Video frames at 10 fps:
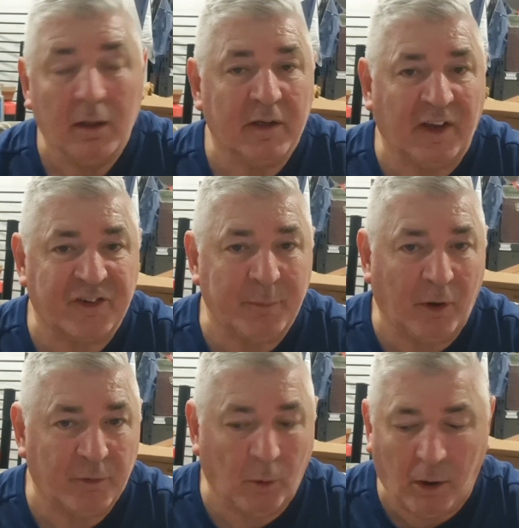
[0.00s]

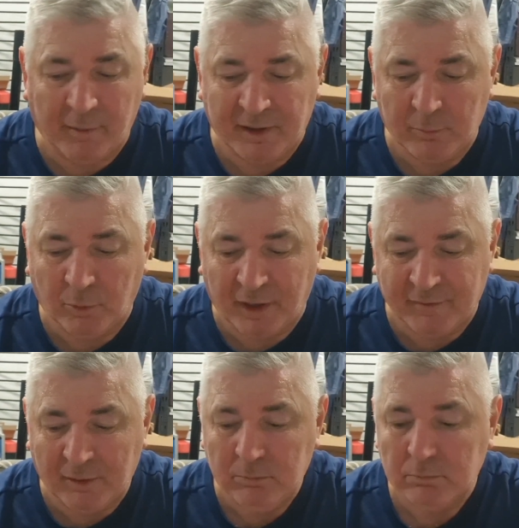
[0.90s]
customized wiring and
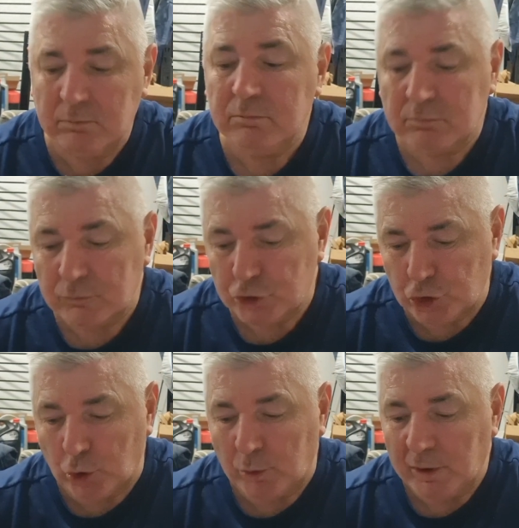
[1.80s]
whatever,
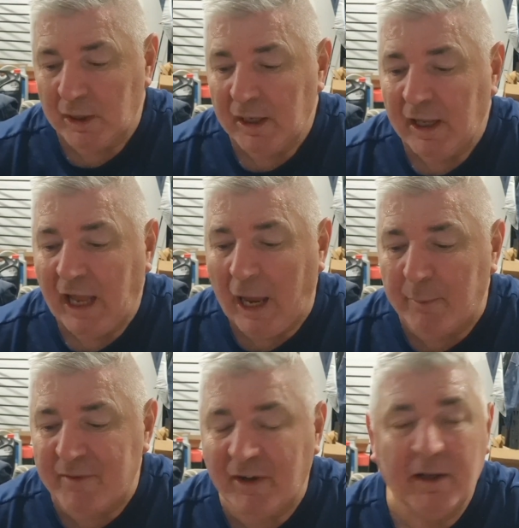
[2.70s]
sure.
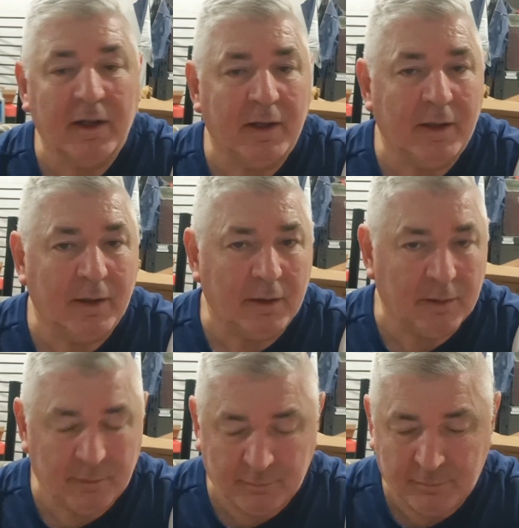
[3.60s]
However,
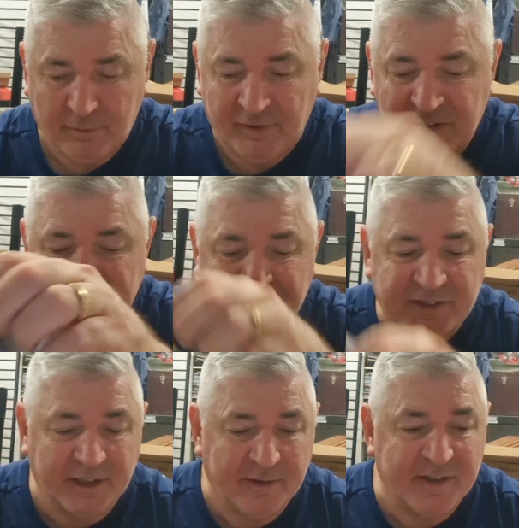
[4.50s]
this is
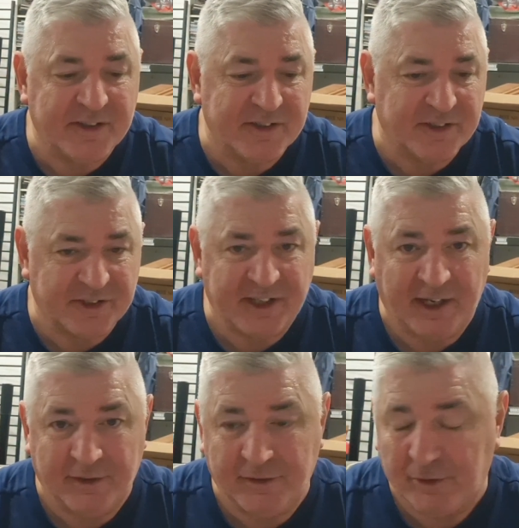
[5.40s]
the
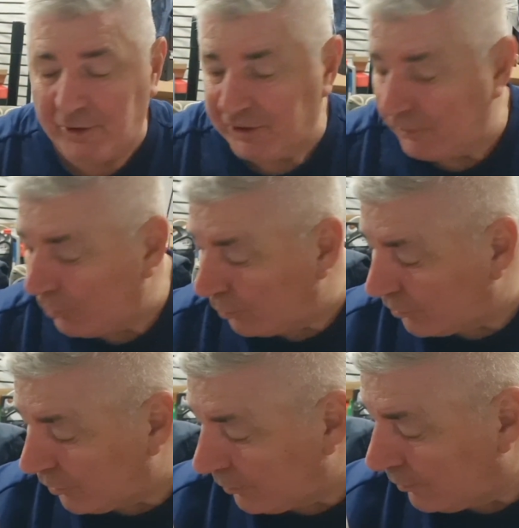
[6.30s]
standard that I can talk
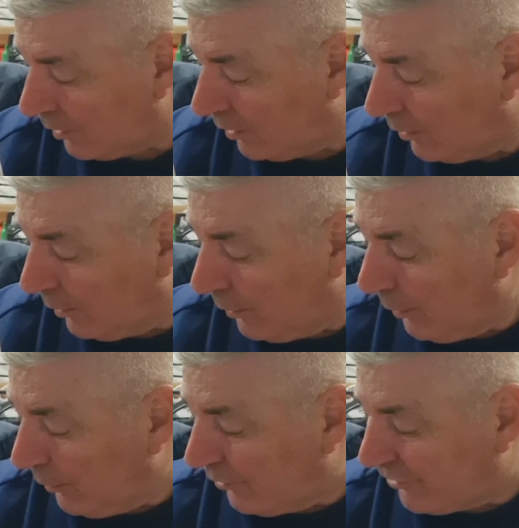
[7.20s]
to.
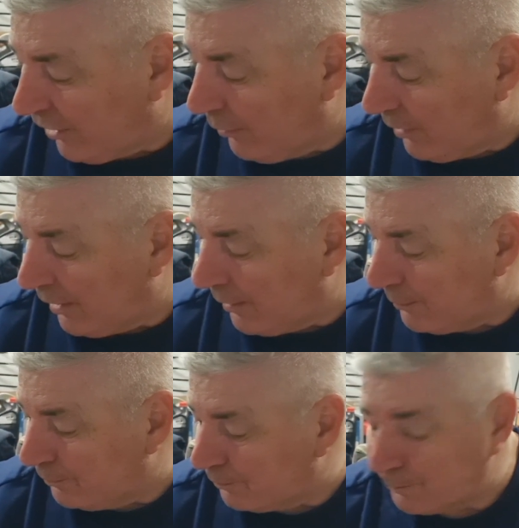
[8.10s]

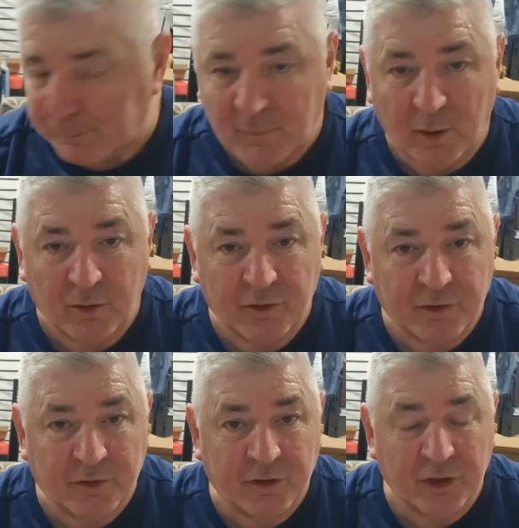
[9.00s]
So
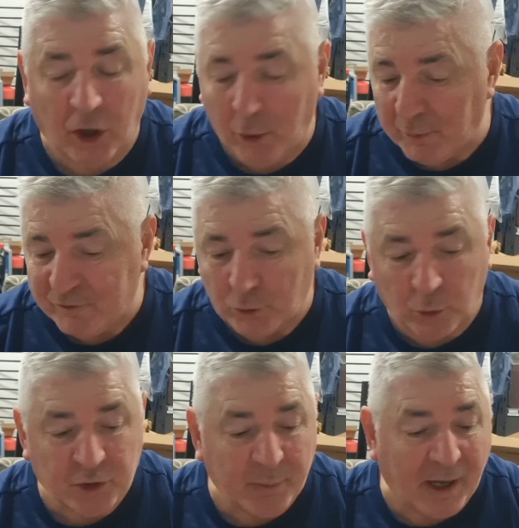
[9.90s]
tonight we've
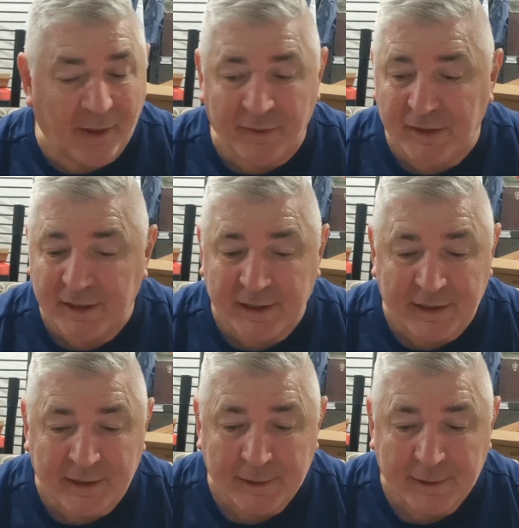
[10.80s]
talked about the